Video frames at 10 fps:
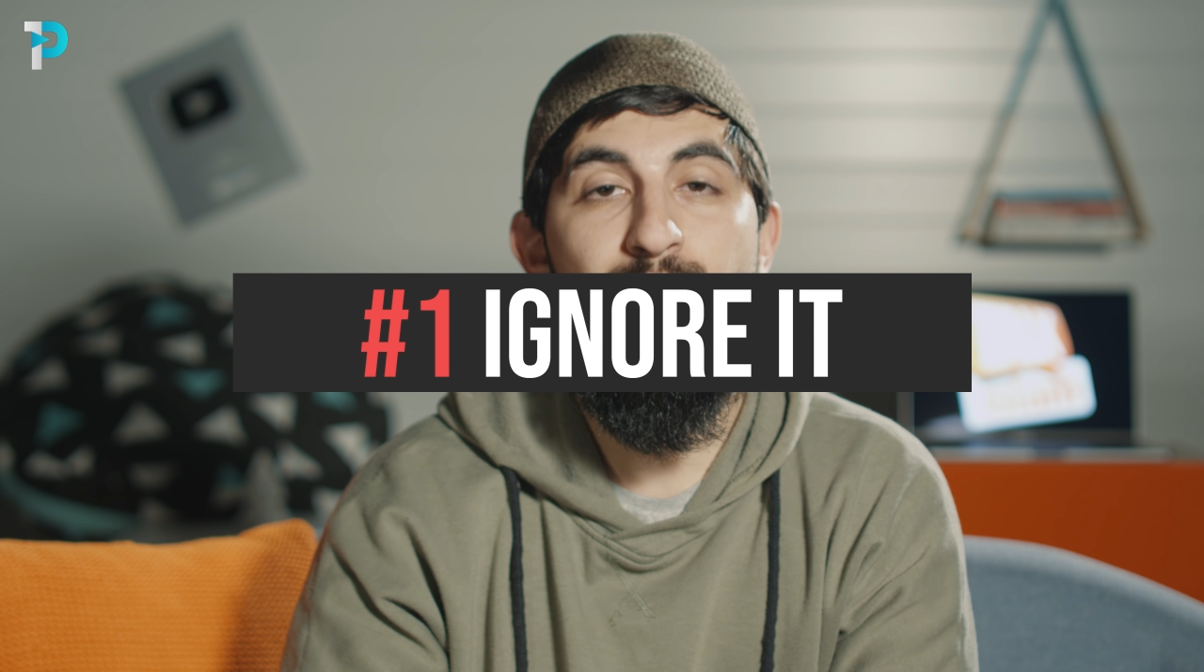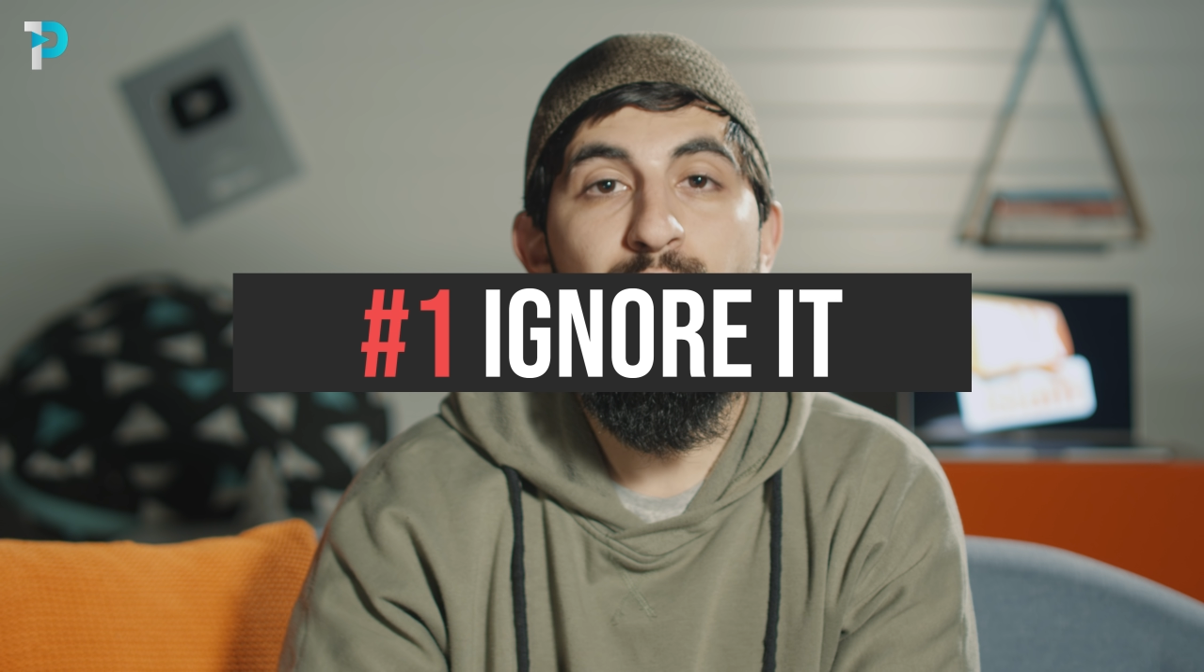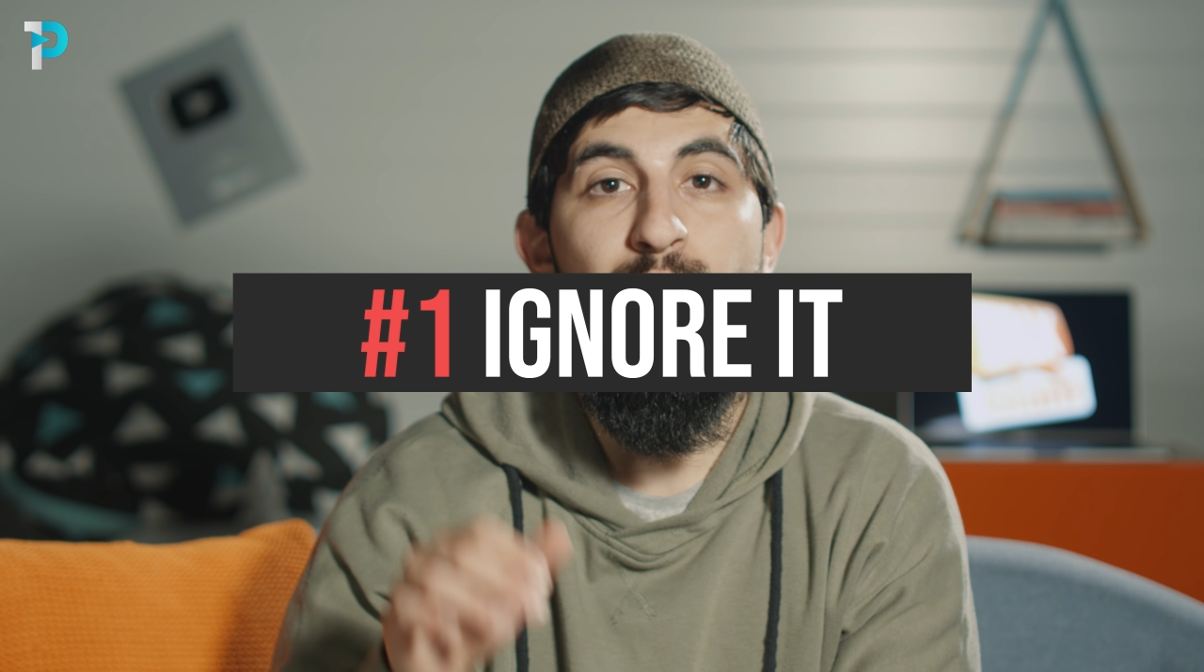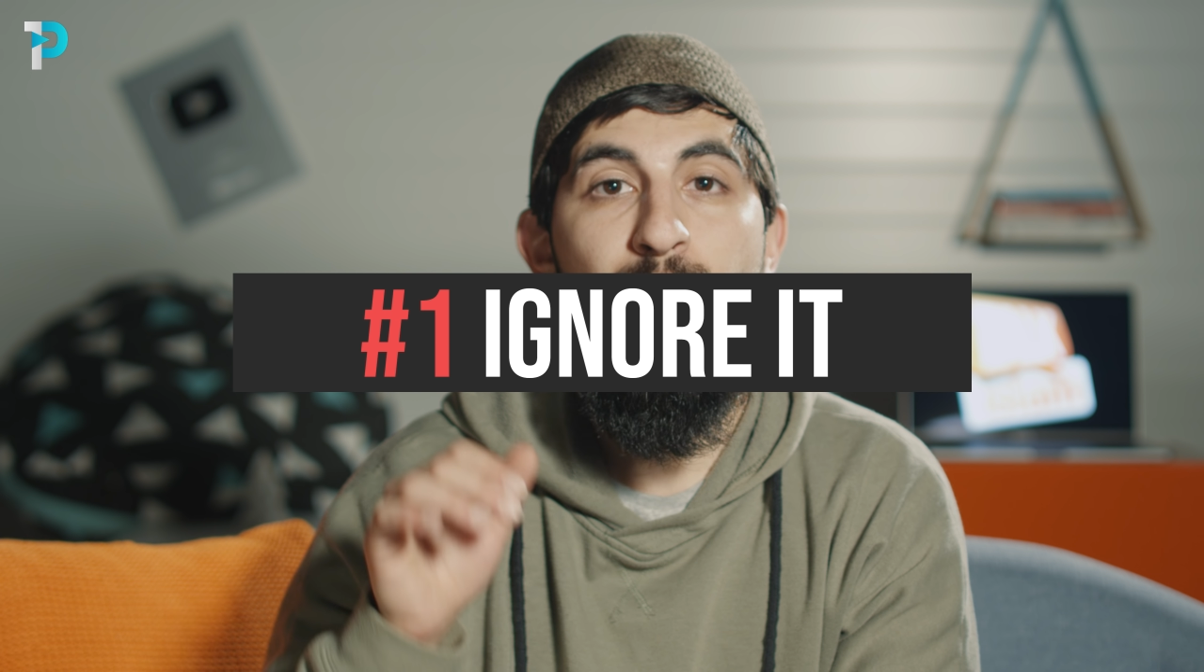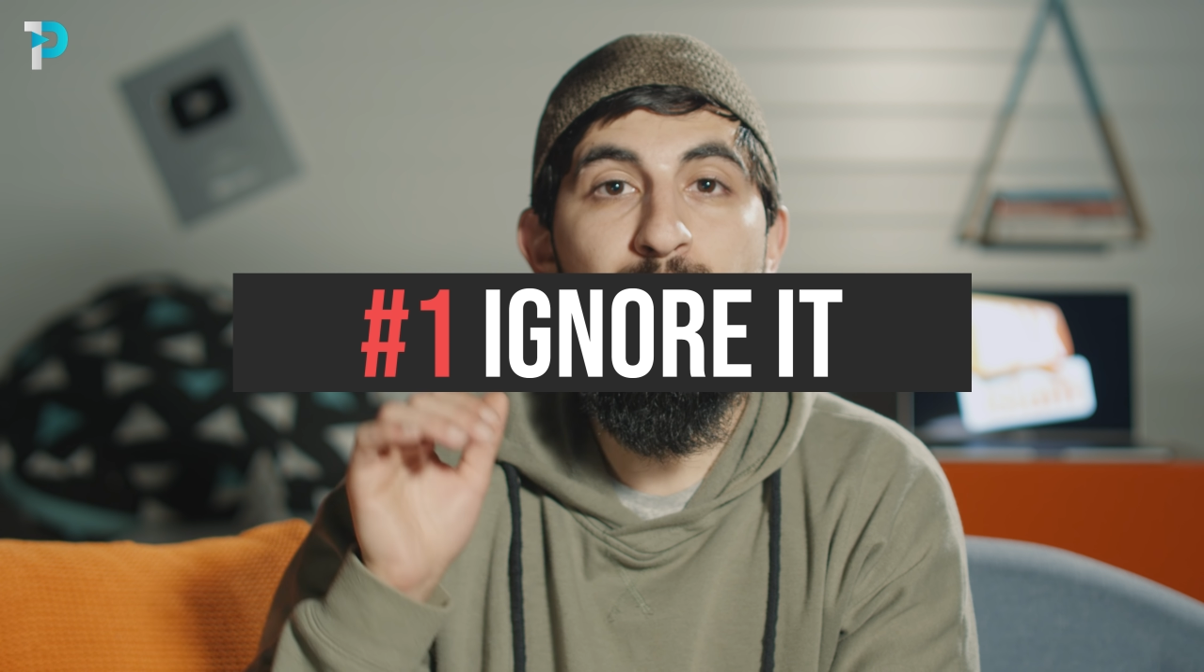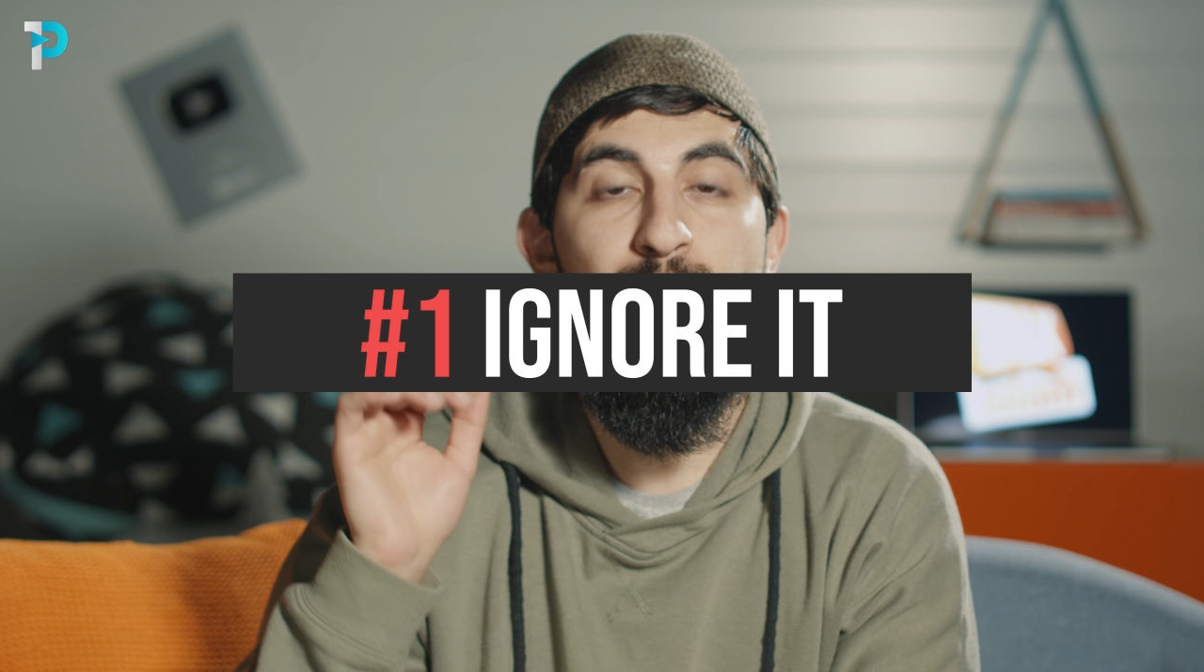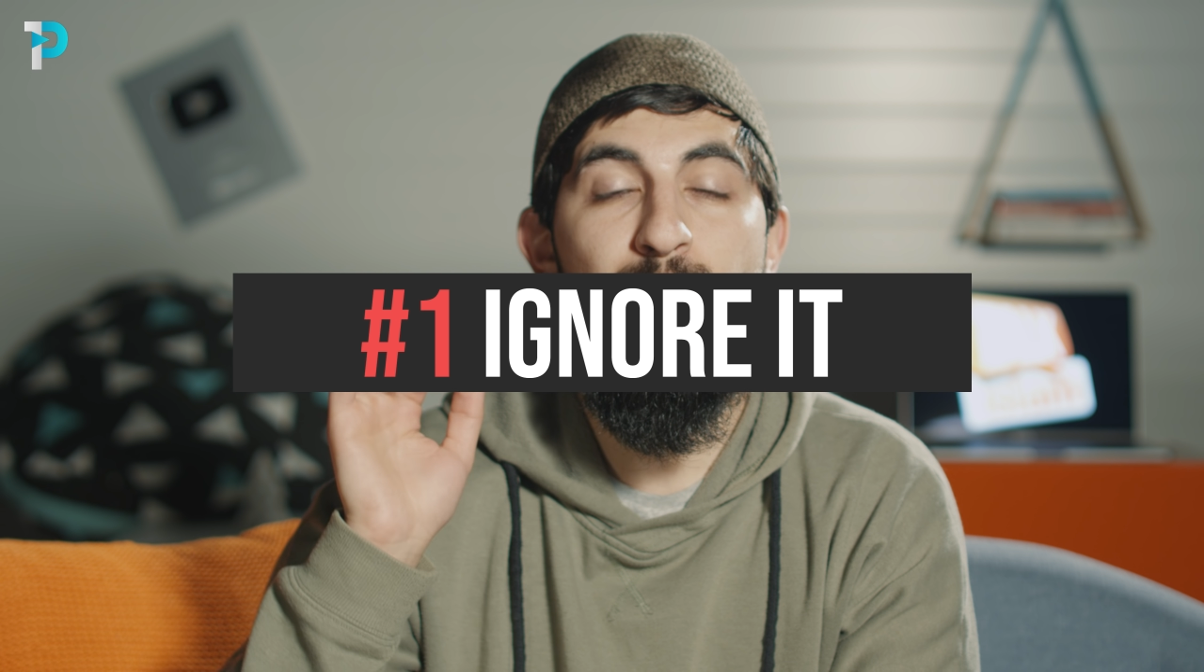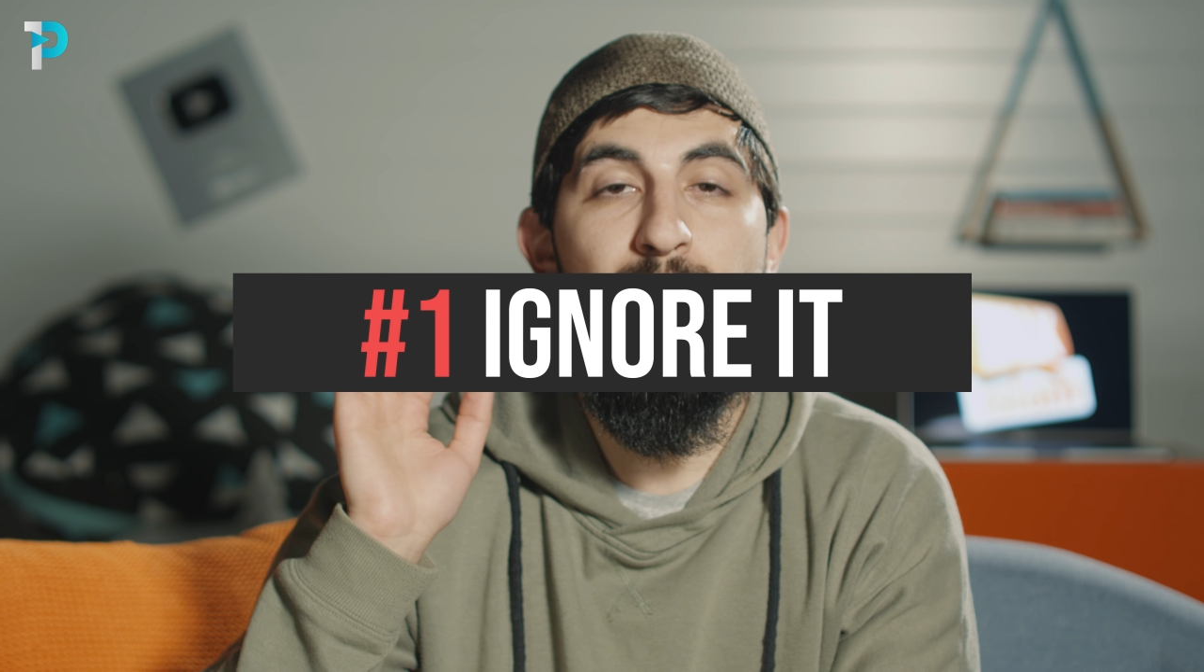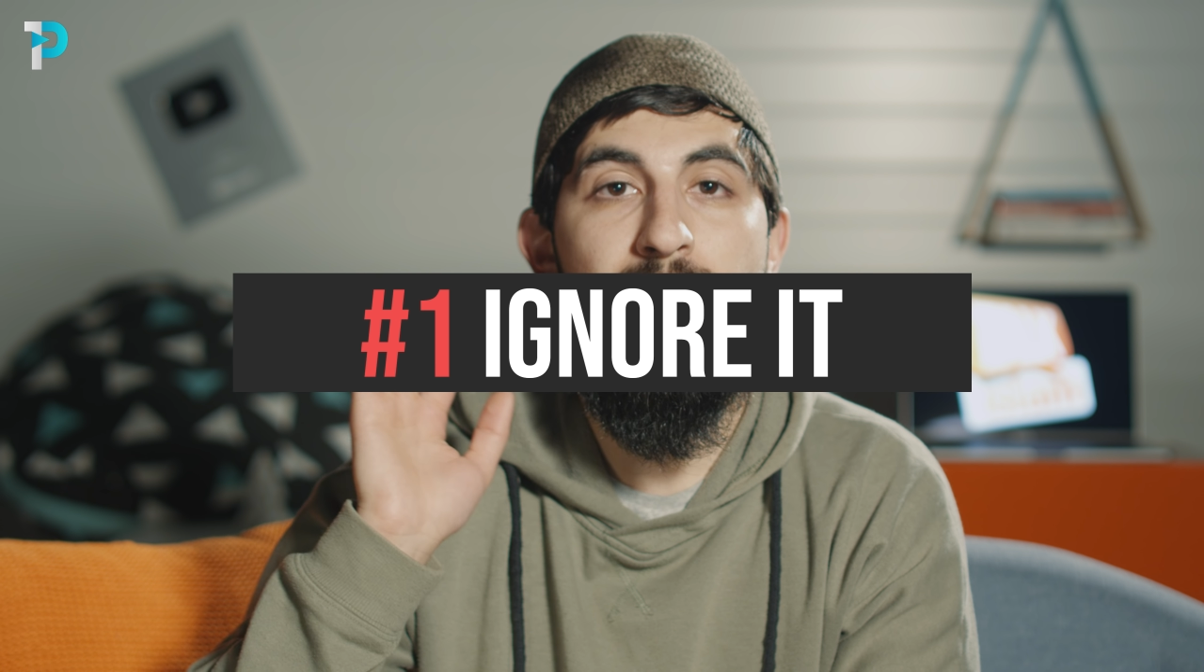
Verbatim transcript: to learn to